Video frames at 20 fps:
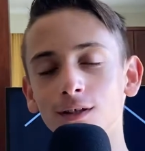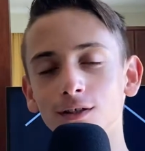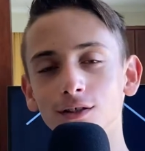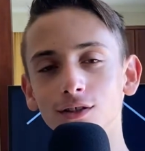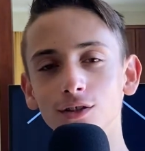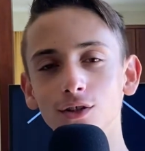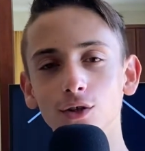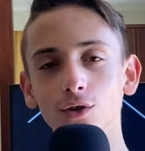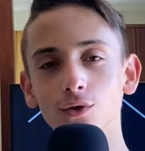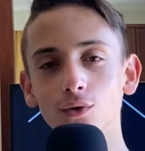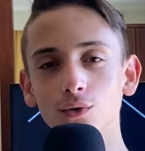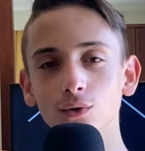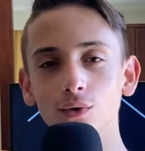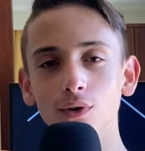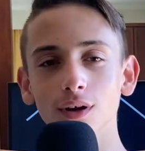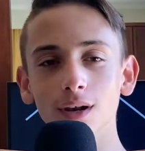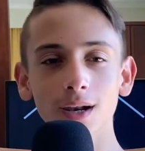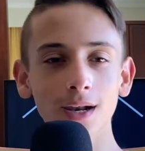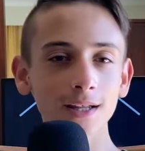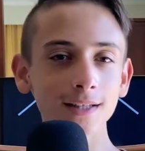So
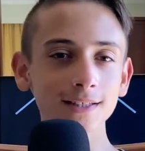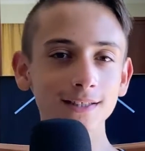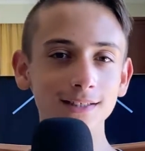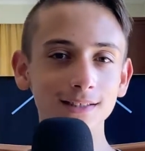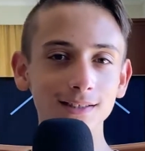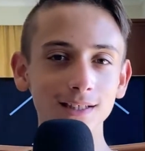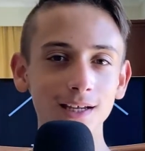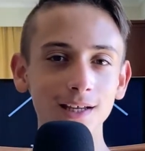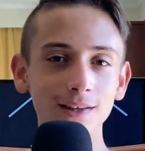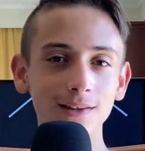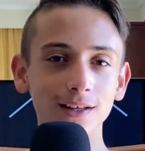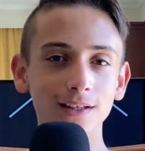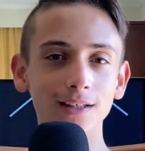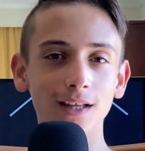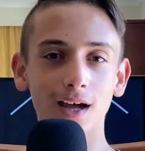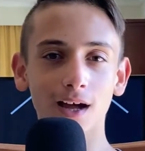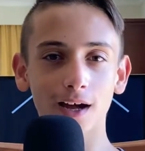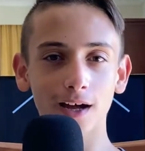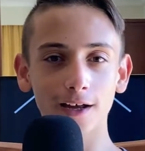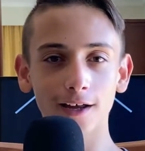let's say that
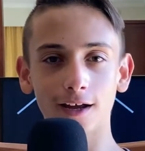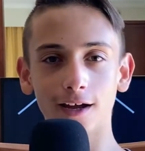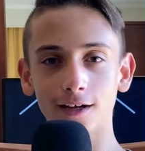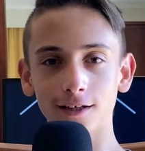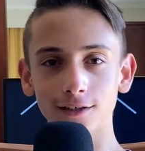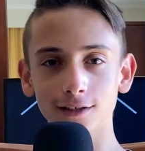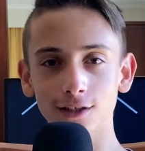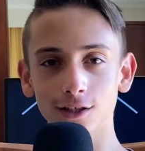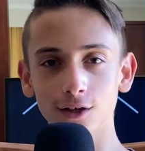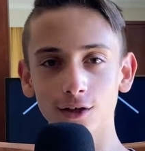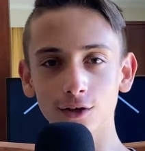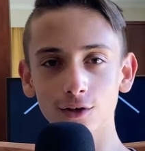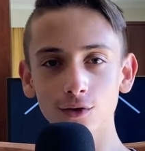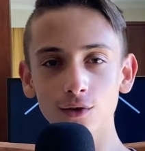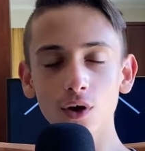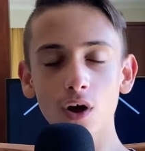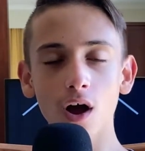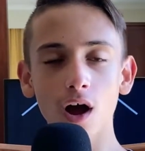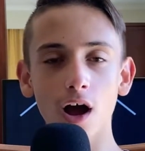I ask you